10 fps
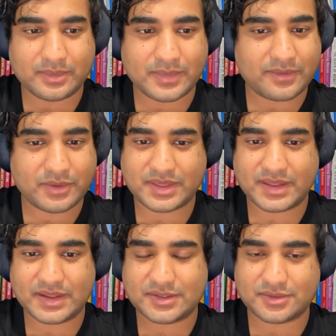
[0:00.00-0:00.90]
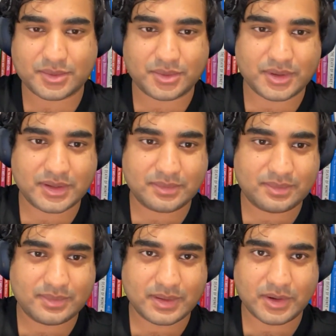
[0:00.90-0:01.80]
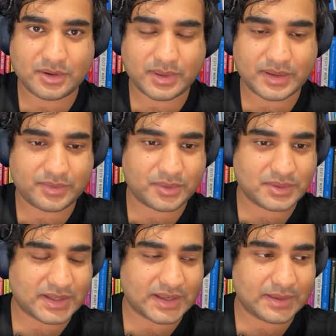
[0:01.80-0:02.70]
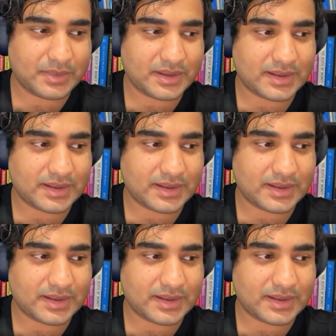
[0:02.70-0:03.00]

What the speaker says: everything is recorded immutably for all time,